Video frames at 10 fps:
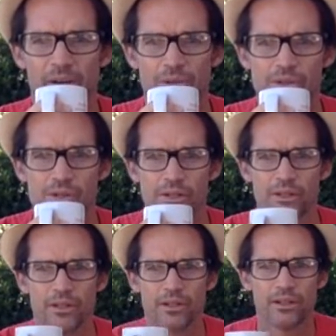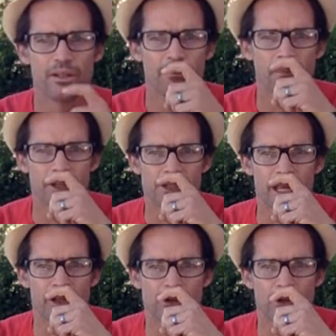Puppy Pro in the house.
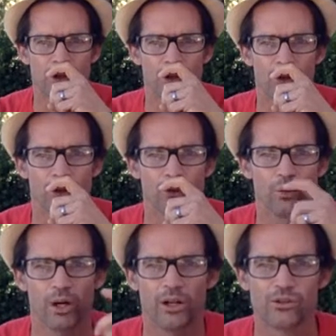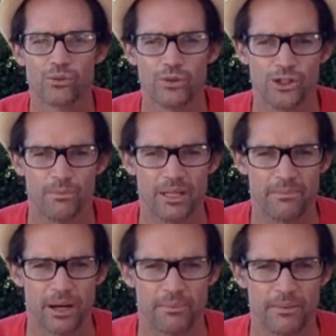Mustache salute. Where
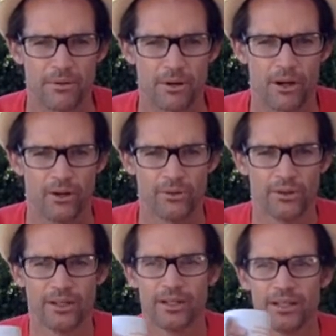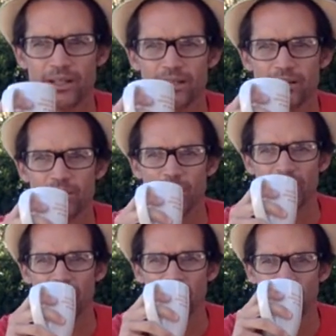else would you be, Puppy Pro?
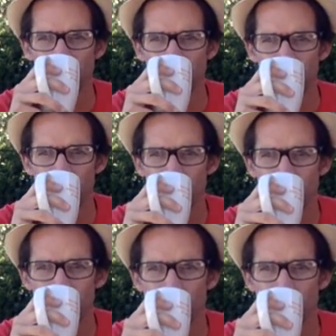Way to go.